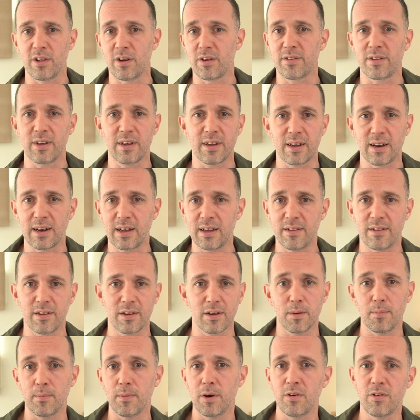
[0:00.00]
articulating
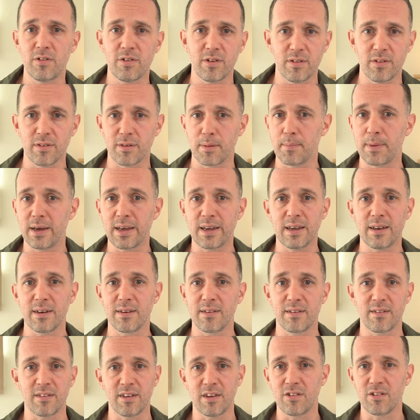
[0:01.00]
emotions and making
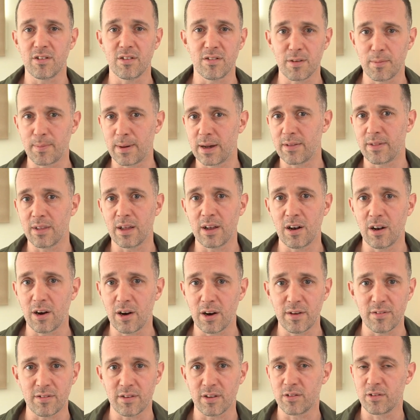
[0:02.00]
decisions about their
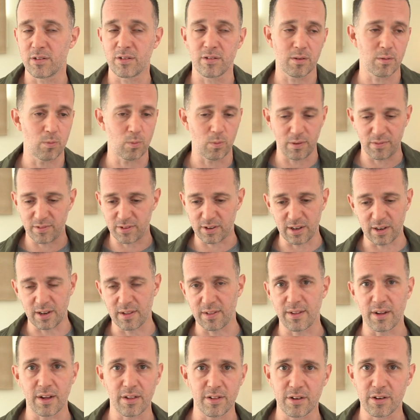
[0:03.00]
lives, as we've seen in
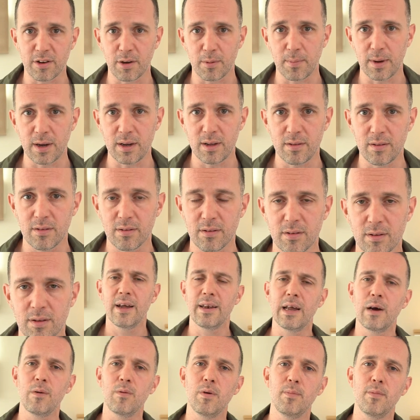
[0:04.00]
the other domains. And
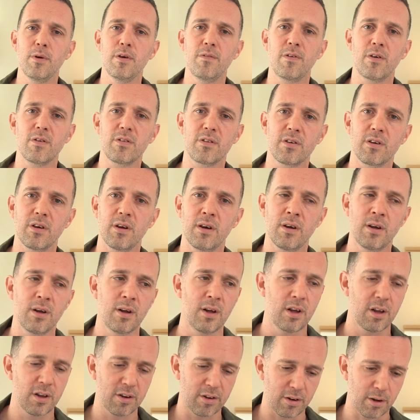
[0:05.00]
now we move on to
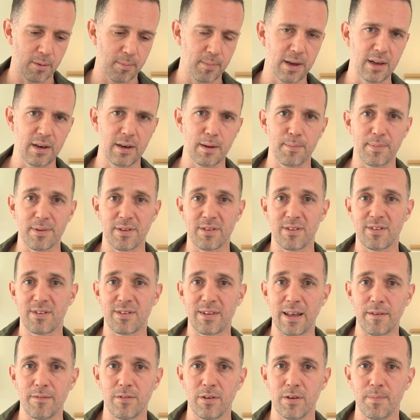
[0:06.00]
domain number
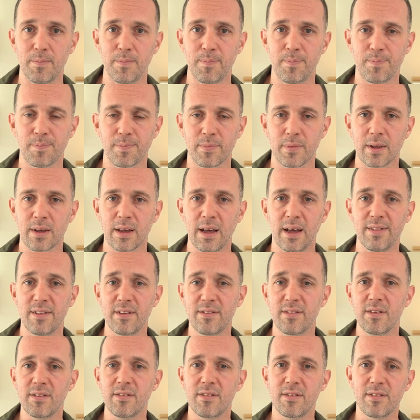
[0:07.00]
7, and
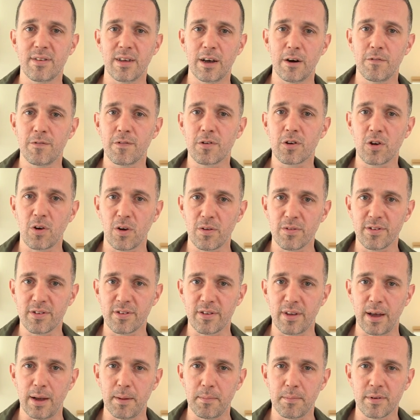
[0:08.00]
this is
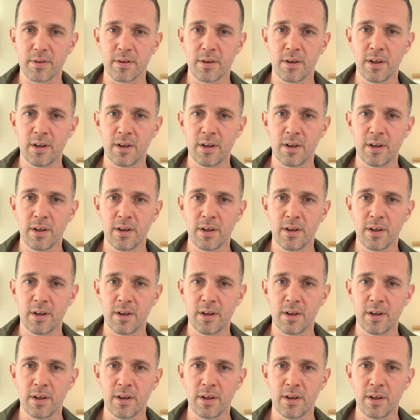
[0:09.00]
self-concept.